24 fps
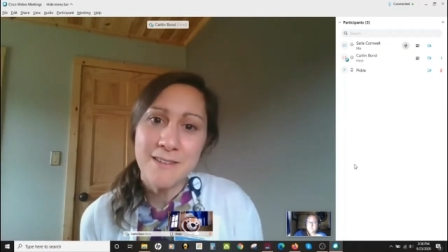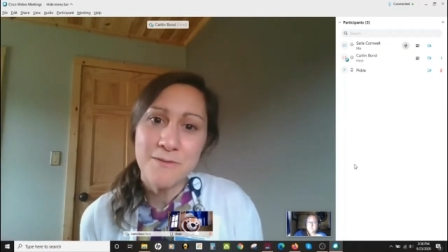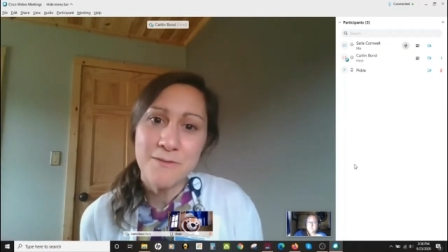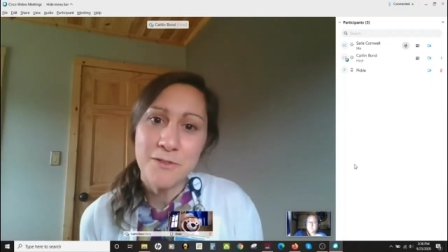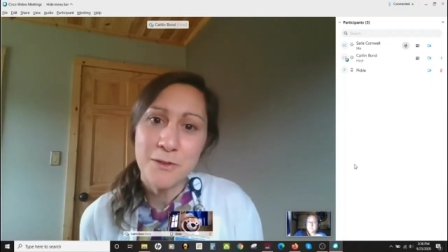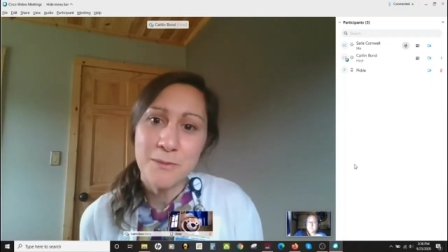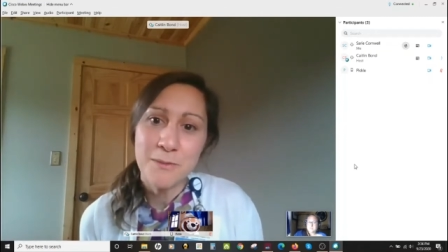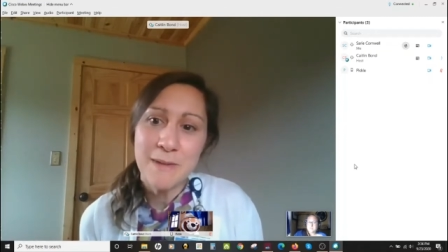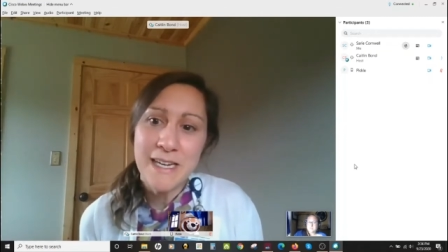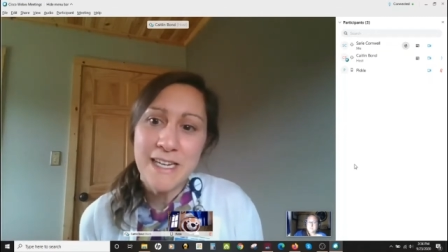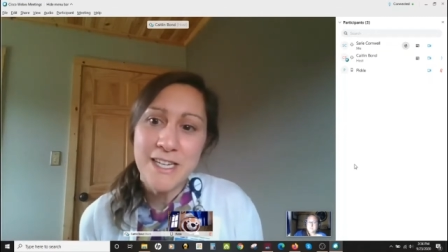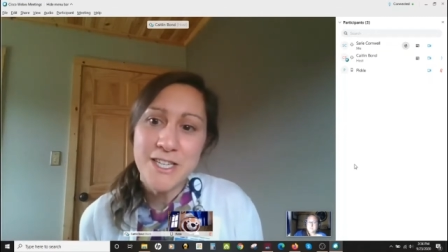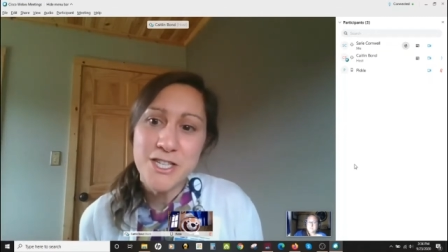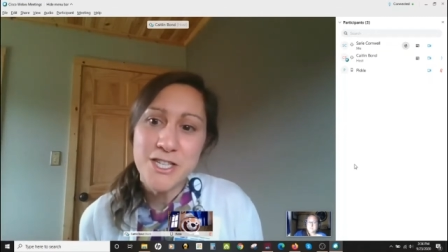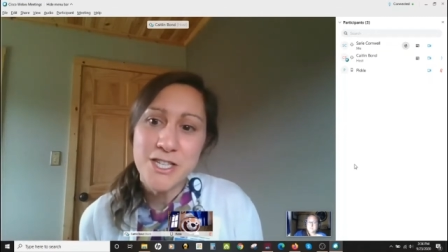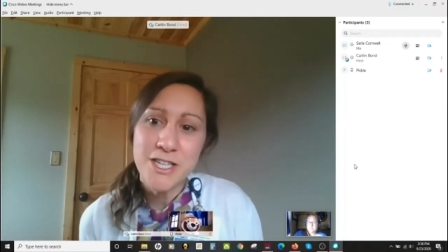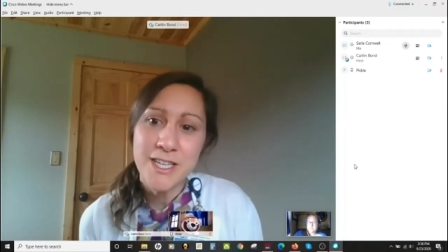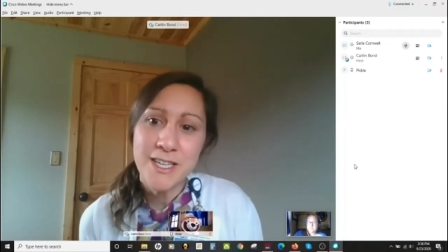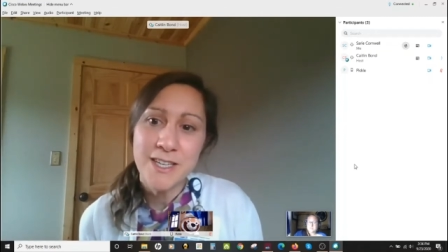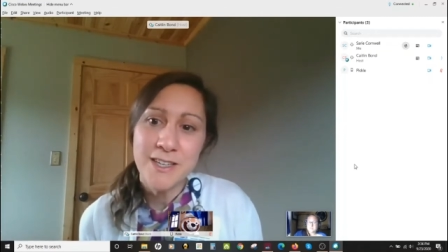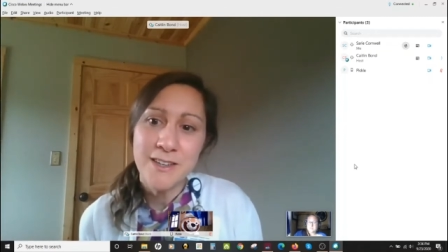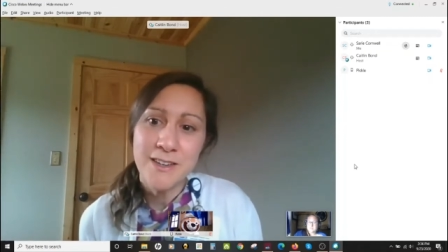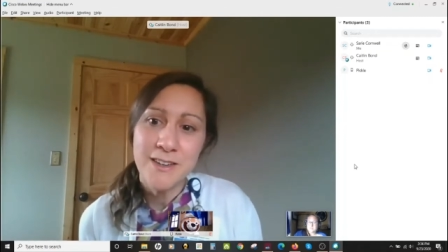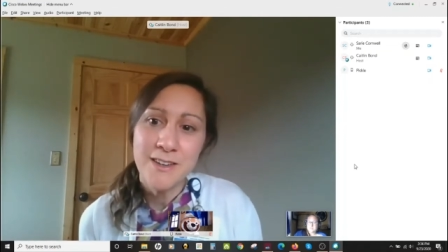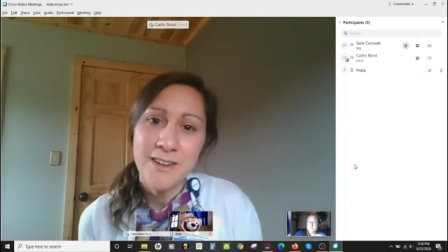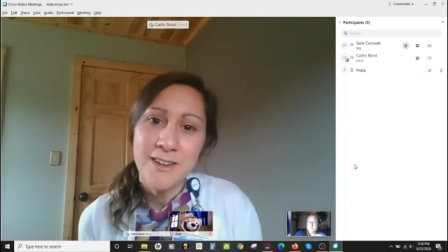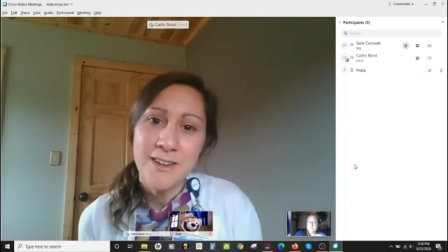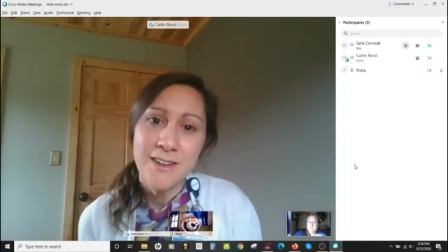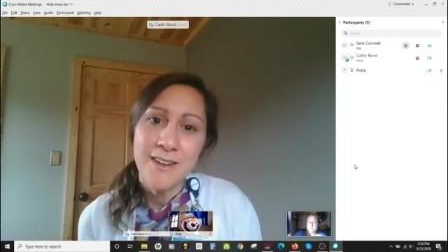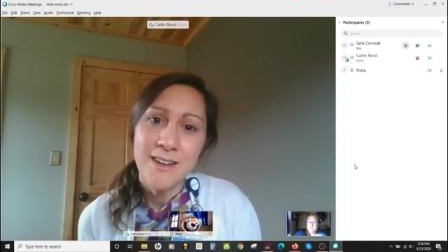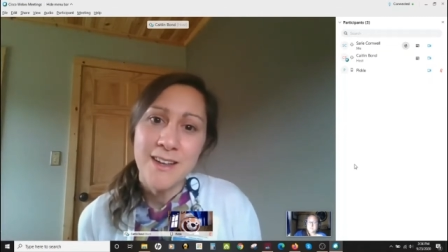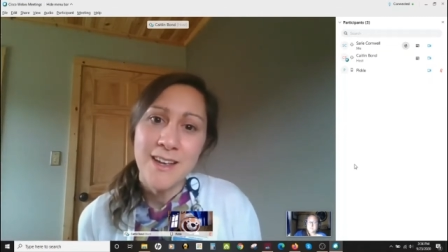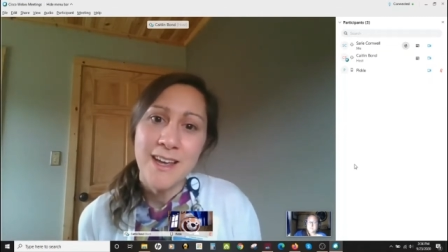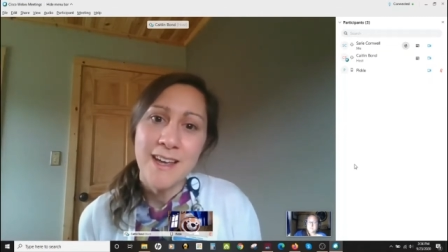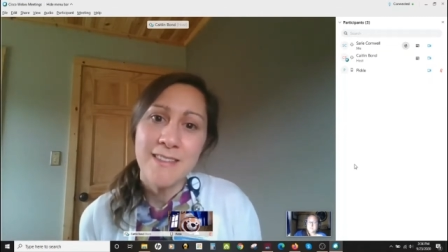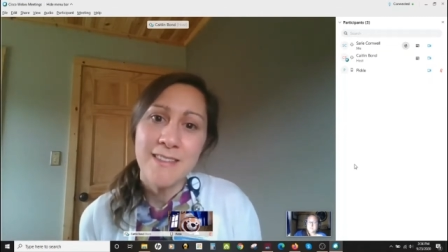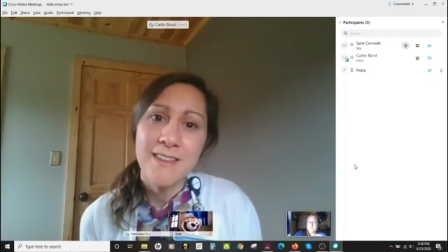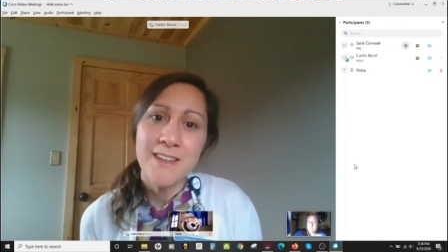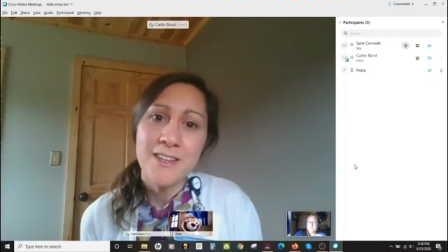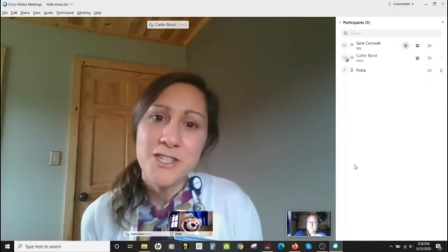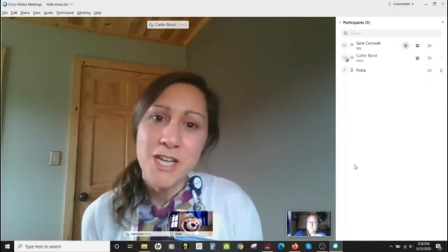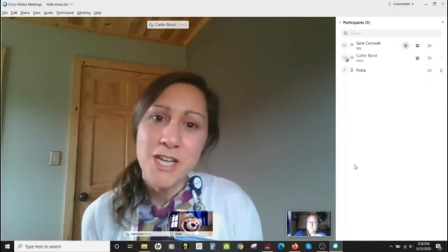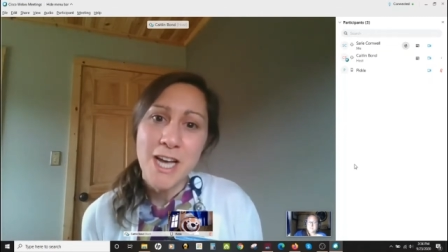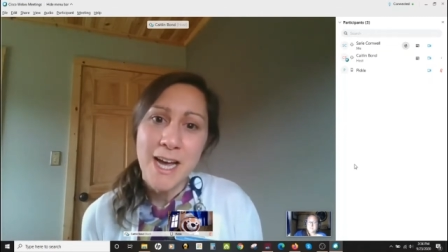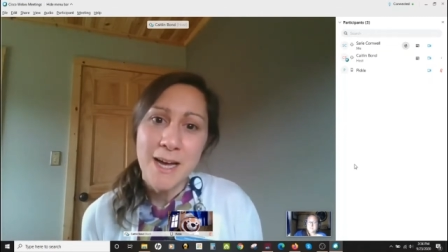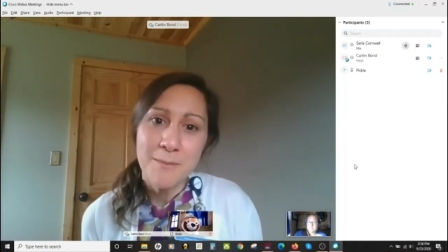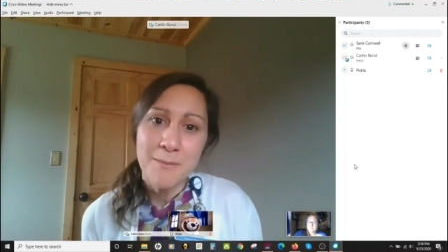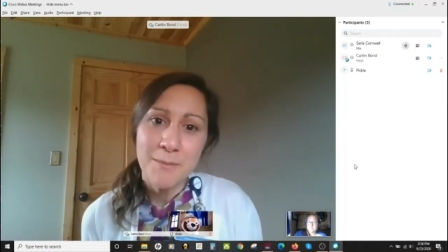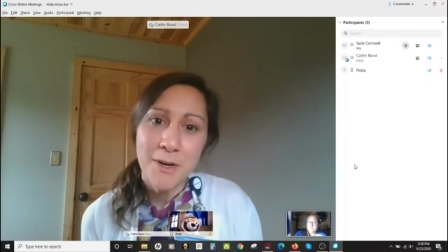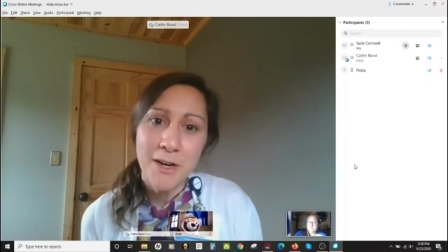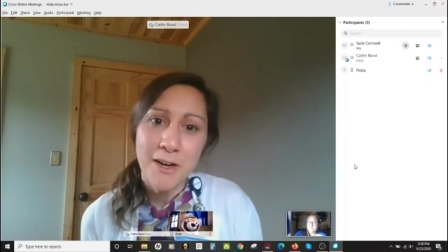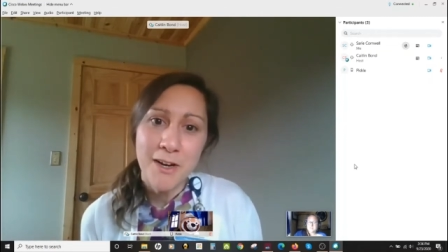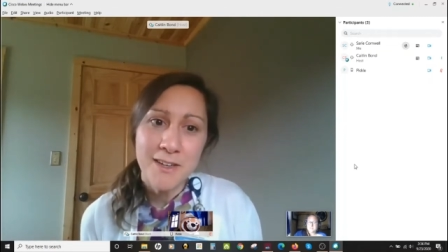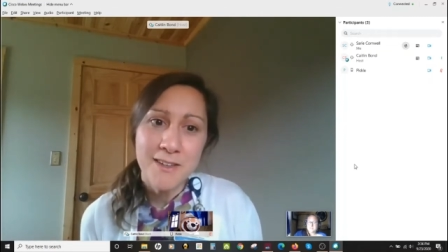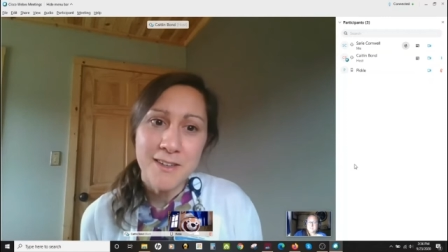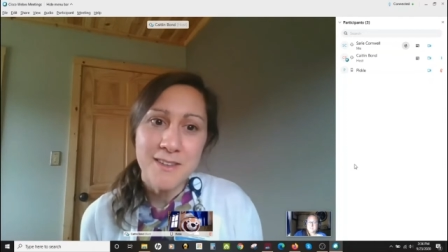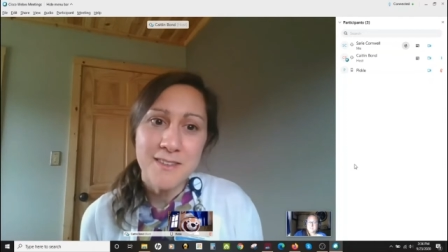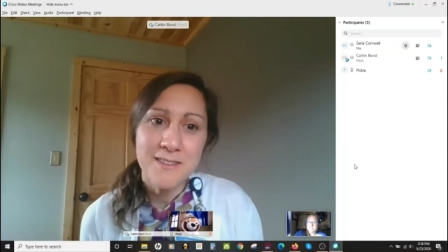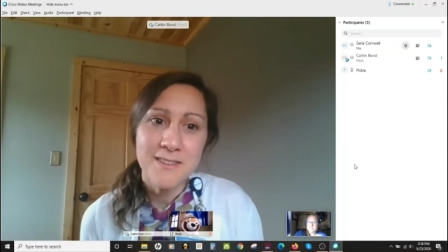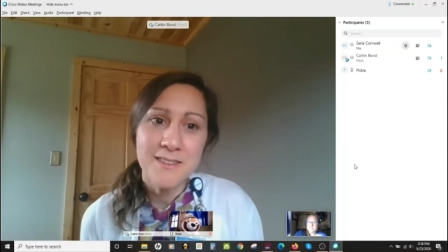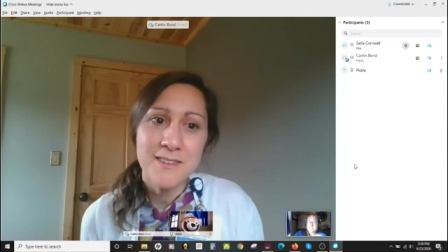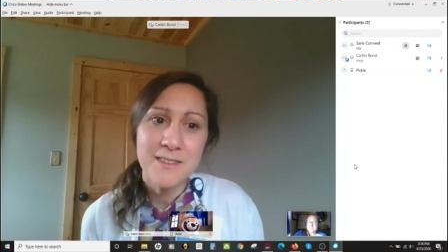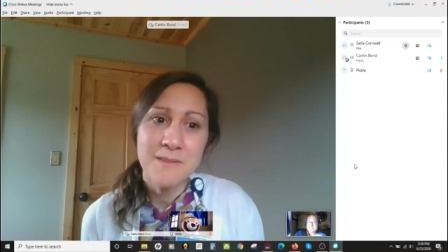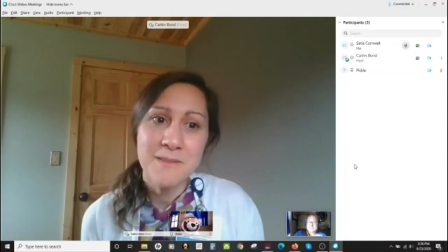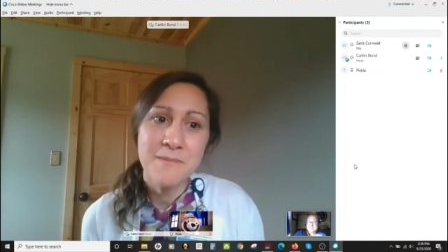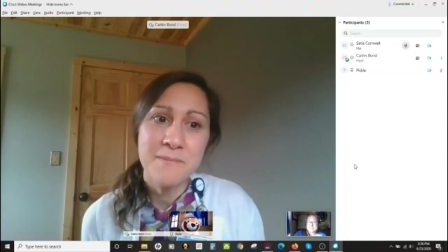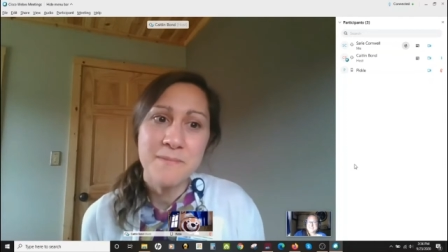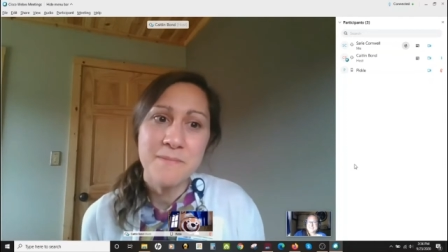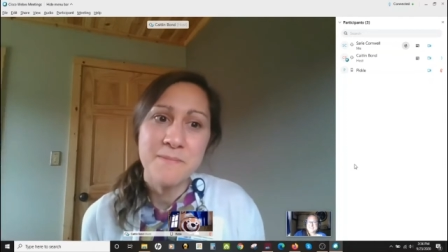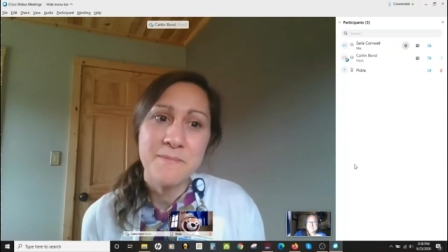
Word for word: information in the chat box.